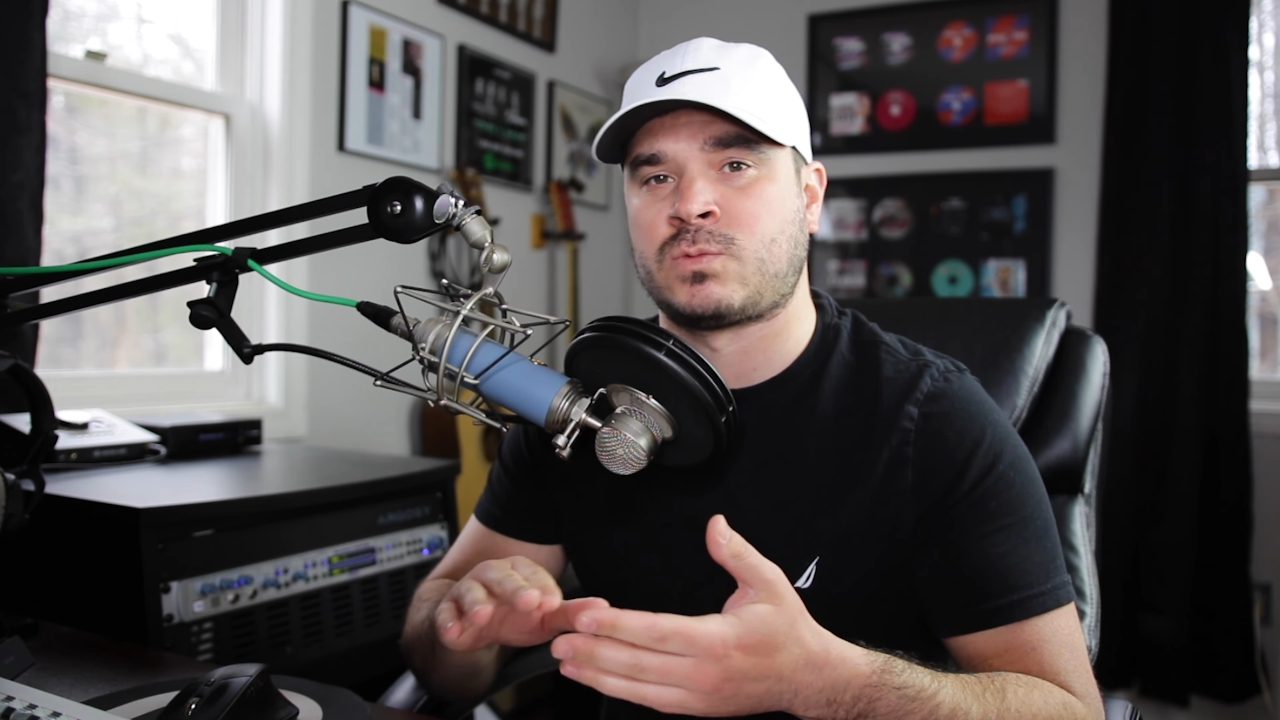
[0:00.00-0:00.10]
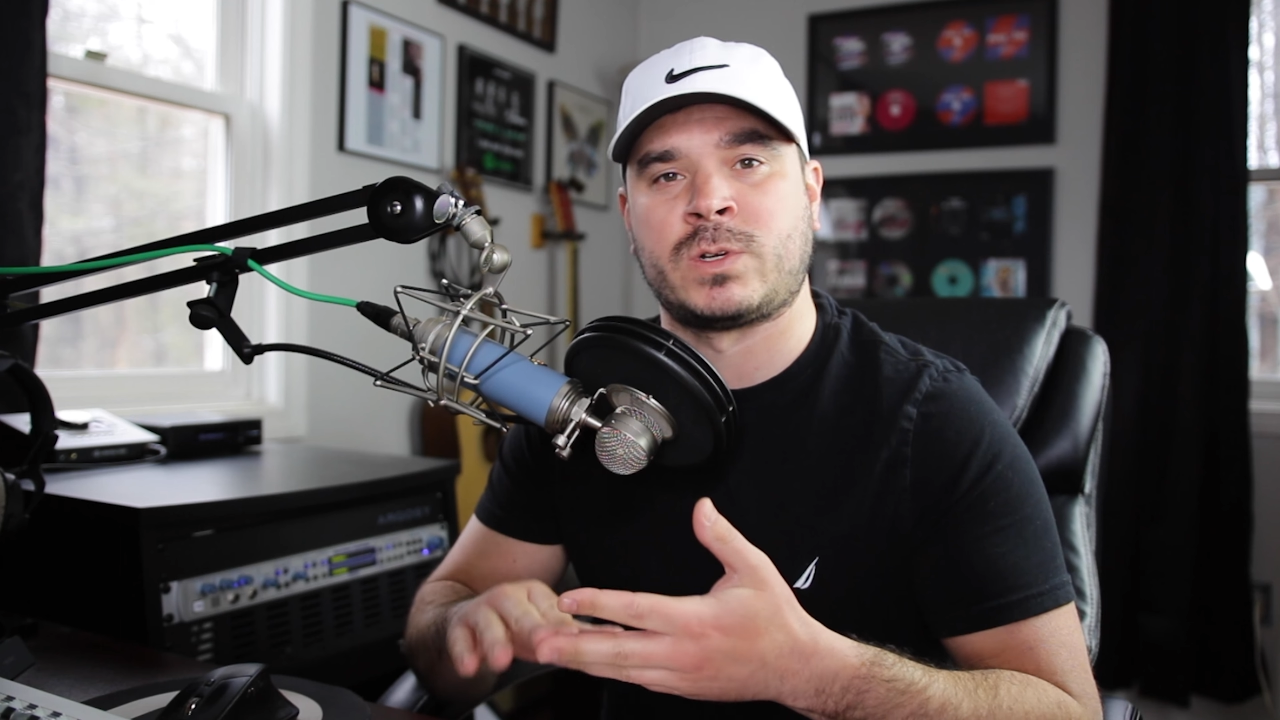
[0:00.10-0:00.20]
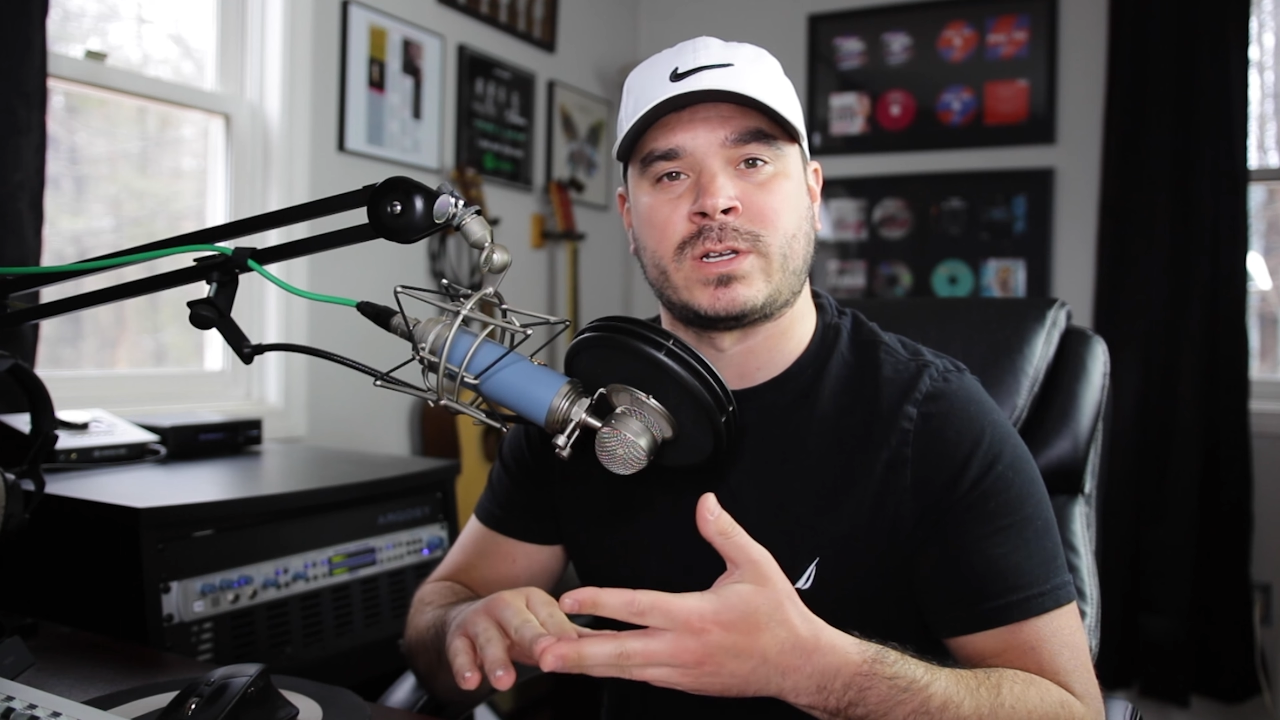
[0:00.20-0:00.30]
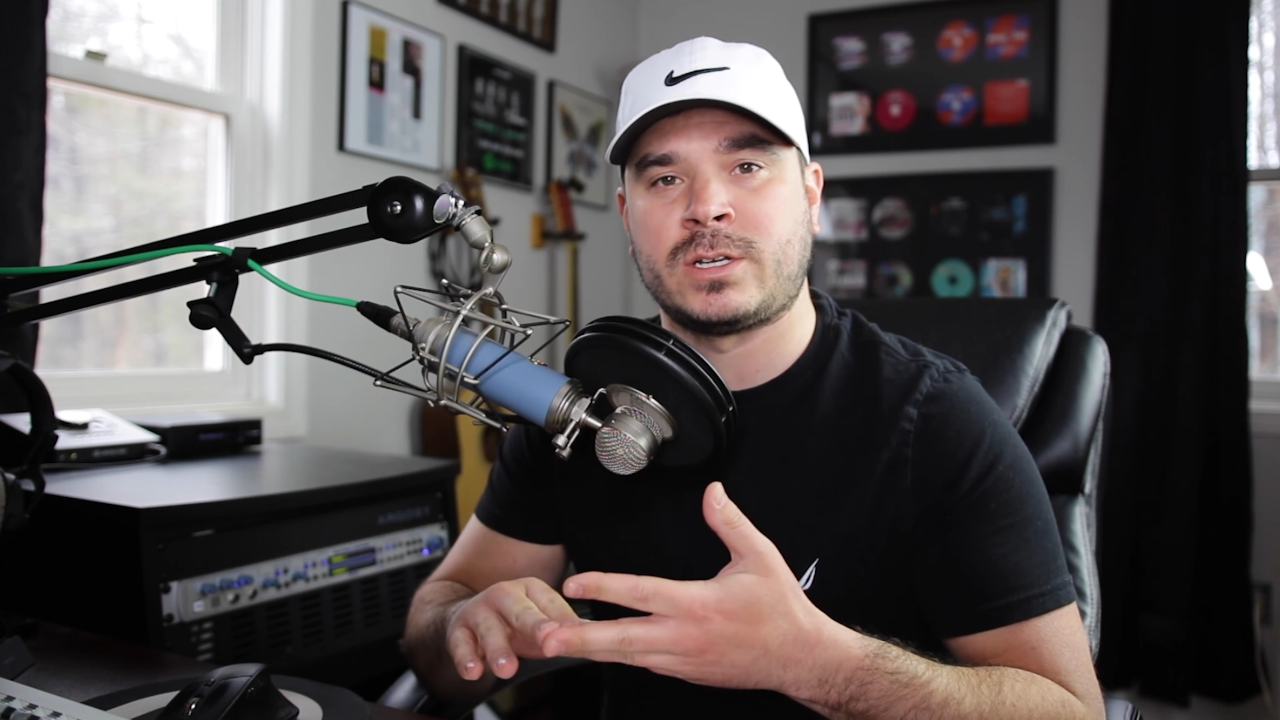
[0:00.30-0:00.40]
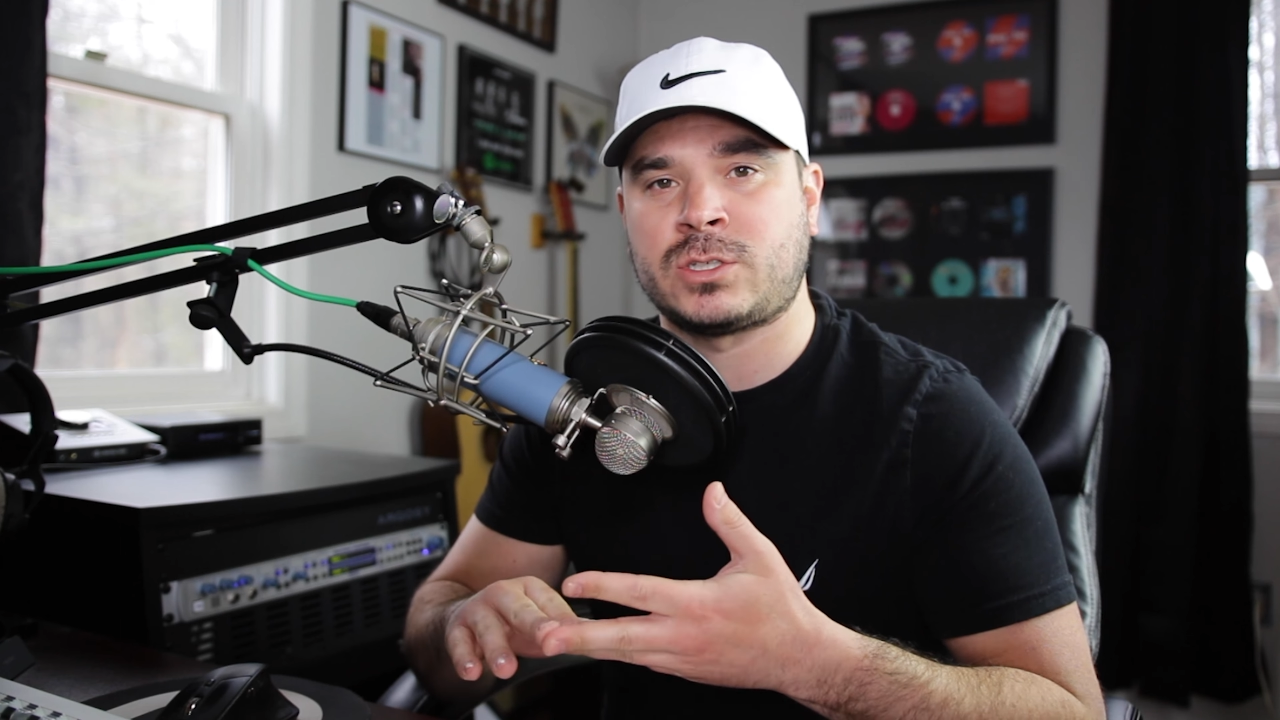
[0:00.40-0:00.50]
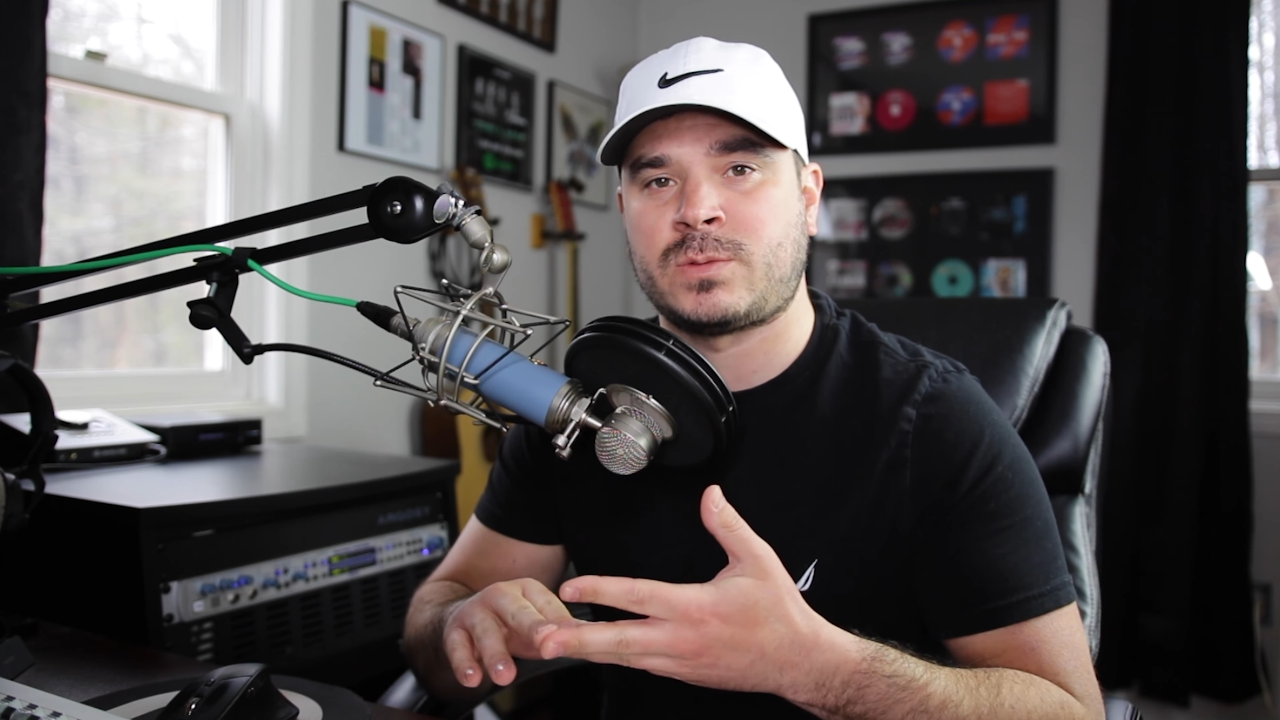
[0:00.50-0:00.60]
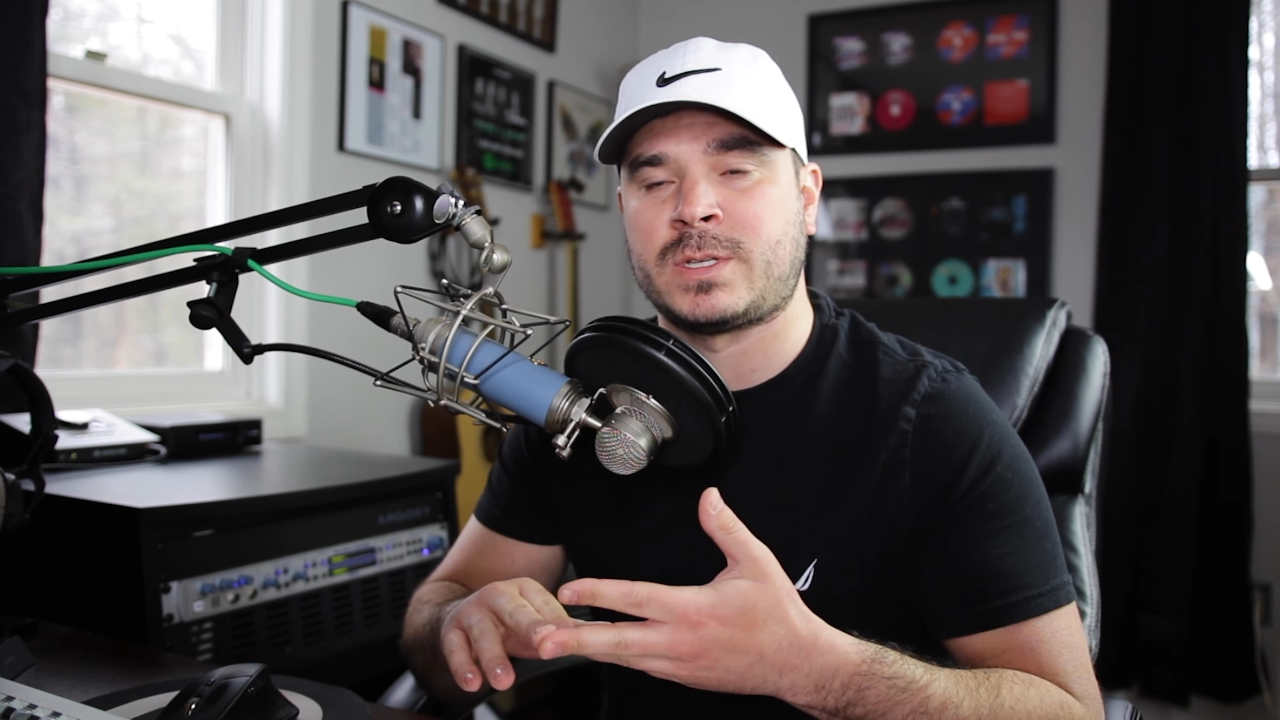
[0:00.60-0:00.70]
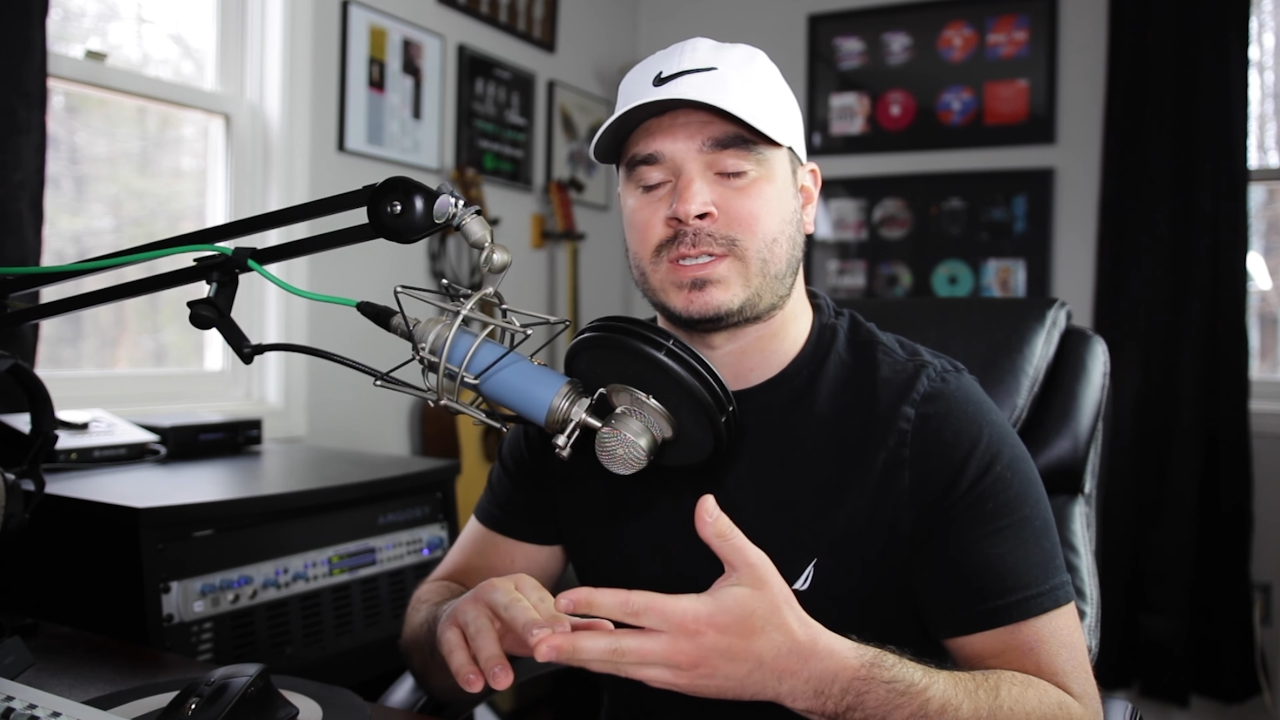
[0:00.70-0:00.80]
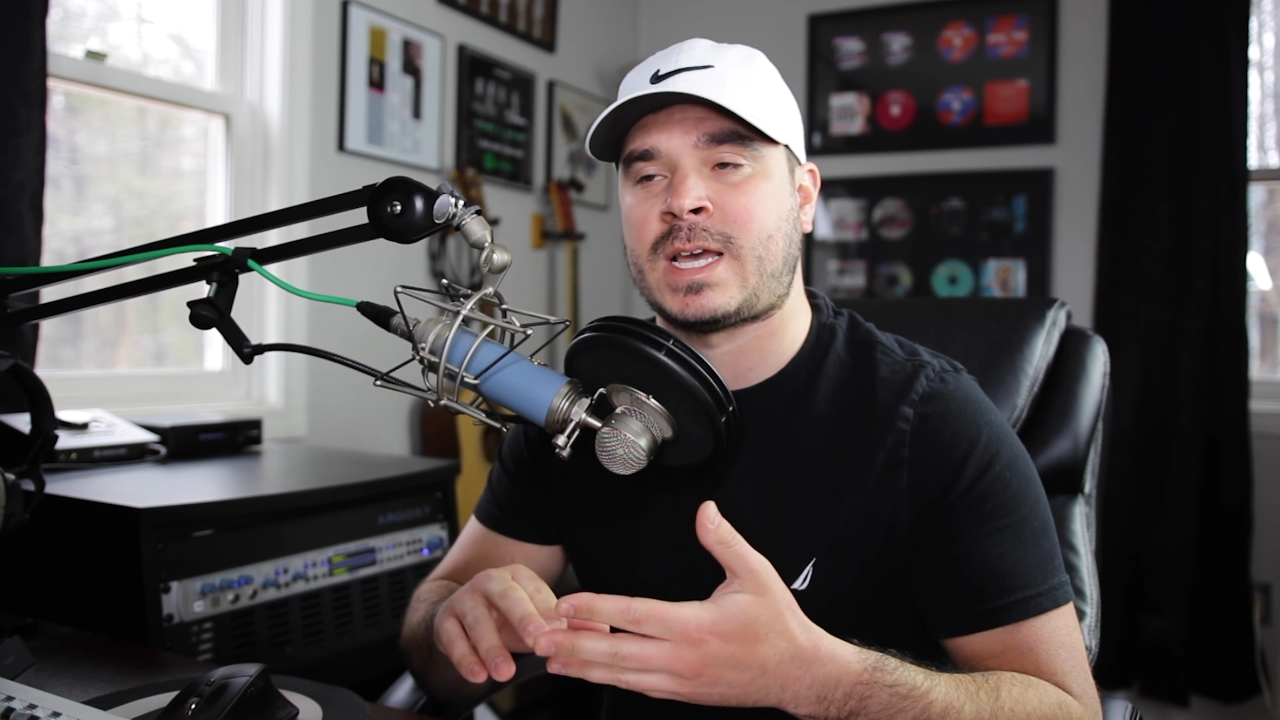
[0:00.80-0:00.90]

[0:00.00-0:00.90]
real instrument